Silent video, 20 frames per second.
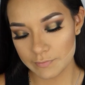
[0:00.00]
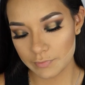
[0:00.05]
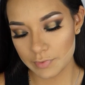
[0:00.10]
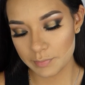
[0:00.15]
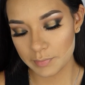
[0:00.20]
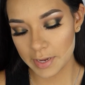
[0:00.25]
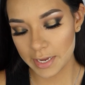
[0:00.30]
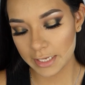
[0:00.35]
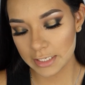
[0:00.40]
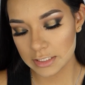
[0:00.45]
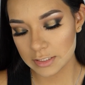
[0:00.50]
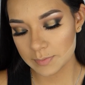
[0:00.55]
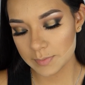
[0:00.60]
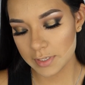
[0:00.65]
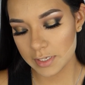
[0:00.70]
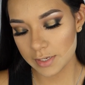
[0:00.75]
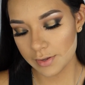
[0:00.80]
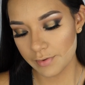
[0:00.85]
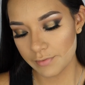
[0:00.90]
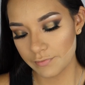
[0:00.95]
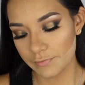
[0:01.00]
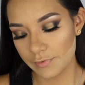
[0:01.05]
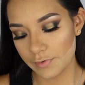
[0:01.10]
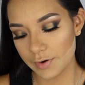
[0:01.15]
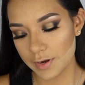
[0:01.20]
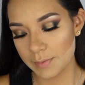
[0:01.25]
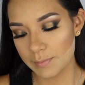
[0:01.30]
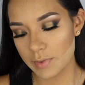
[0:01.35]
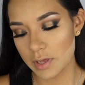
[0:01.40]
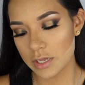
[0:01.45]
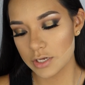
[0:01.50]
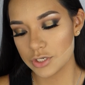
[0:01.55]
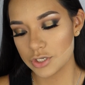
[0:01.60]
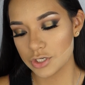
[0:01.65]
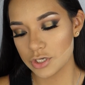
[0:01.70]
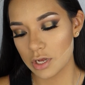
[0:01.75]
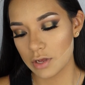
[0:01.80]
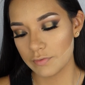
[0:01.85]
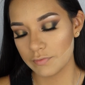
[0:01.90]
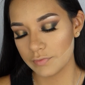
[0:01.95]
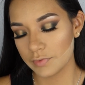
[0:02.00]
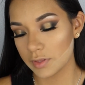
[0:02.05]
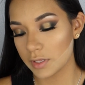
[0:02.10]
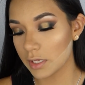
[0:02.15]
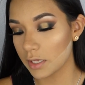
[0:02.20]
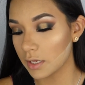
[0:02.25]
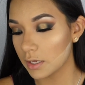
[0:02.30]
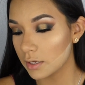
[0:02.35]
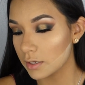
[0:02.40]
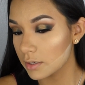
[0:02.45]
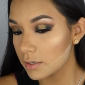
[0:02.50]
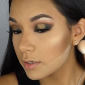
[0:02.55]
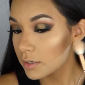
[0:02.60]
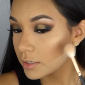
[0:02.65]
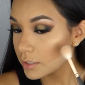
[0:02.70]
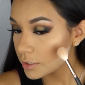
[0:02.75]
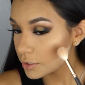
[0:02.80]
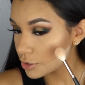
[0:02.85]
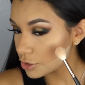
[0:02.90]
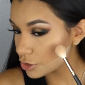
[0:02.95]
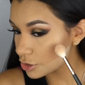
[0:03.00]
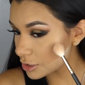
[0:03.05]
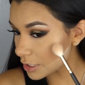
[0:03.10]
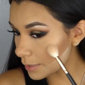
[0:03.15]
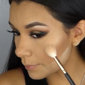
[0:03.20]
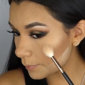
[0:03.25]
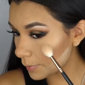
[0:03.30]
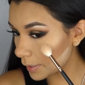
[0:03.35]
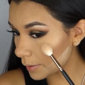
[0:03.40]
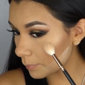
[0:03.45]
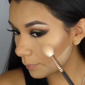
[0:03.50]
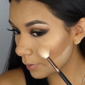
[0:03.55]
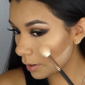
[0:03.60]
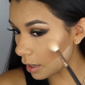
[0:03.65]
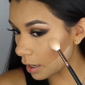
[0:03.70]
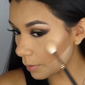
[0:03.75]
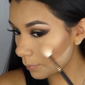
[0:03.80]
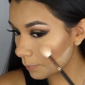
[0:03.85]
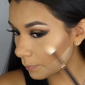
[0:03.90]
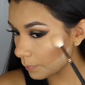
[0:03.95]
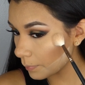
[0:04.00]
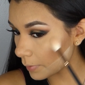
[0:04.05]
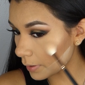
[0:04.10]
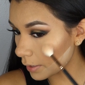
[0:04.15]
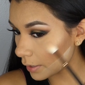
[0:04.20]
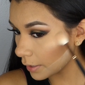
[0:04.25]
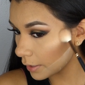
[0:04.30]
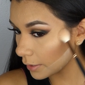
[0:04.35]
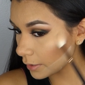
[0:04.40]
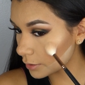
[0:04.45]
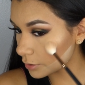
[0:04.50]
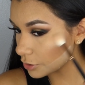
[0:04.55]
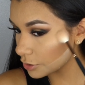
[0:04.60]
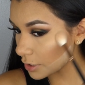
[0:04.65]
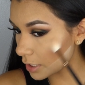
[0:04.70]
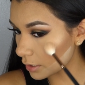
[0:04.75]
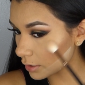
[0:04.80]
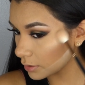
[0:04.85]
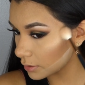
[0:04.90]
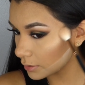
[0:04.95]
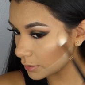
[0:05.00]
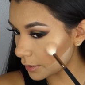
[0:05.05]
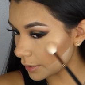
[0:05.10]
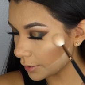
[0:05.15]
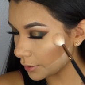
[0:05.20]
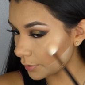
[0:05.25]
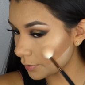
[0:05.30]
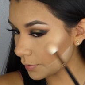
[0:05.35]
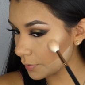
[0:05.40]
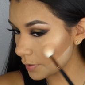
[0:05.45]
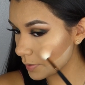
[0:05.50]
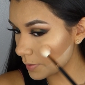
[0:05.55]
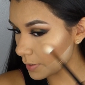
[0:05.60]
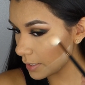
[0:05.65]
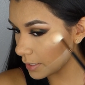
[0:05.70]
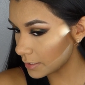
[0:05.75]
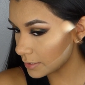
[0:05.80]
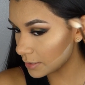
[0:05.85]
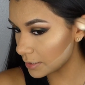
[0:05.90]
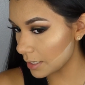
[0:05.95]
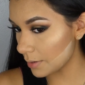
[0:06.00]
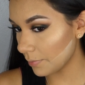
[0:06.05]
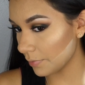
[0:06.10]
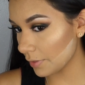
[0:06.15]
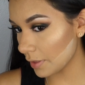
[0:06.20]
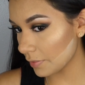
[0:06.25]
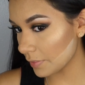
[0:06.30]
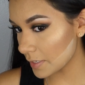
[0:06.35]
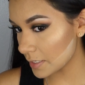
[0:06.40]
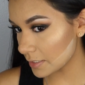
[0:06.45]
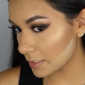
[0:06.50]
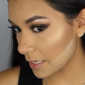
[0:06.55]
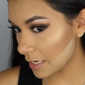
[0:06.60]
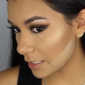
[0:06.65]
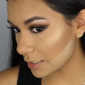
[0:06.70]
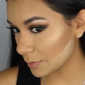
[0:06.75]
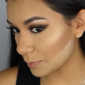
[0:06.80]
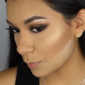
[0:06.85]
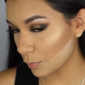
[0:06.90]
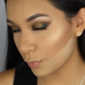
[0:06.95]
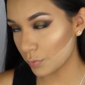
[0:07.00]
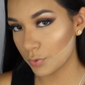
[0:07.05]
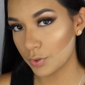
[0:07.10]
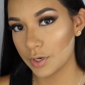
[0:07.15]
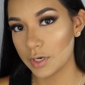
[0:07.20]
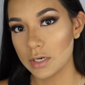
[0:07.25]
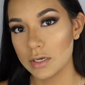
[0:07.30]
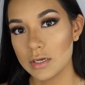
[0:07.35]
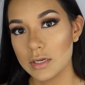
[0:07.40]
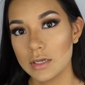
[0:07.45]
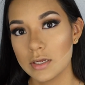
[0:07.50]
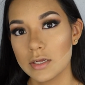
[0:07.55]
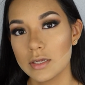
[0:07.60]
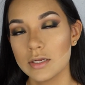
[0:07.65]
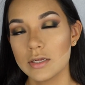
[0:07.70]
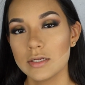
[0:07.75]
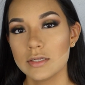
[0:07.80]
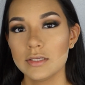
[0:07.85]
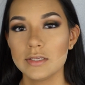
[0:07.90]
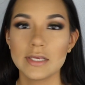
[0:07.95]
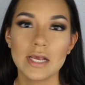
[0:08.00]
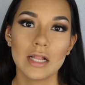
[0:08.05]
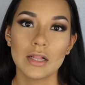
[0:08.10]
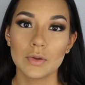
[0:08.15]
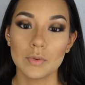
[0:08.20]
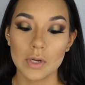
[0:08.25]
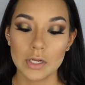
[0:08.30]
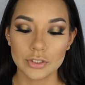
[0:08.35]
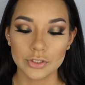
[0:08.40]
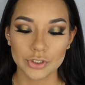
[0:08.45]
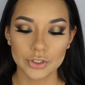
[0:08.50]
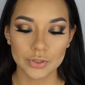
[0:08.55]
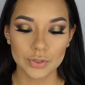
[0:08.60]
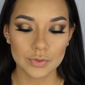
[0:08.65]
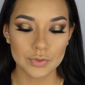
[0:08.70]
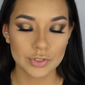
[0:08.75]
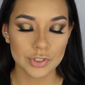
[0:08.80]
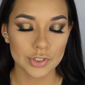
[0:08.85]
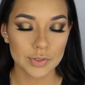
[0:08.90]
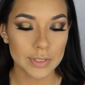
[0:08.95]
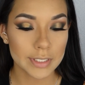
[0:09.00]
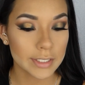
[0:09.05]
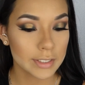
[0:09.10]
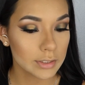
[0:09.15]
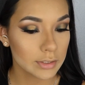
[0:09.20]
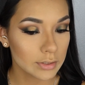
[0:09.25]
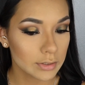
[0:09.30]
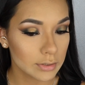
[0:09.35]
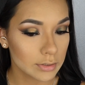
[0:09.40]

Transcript: It reminds me very much of the Champagne Pop by Jaclyn Hill, except that this has more yellow undertones to it.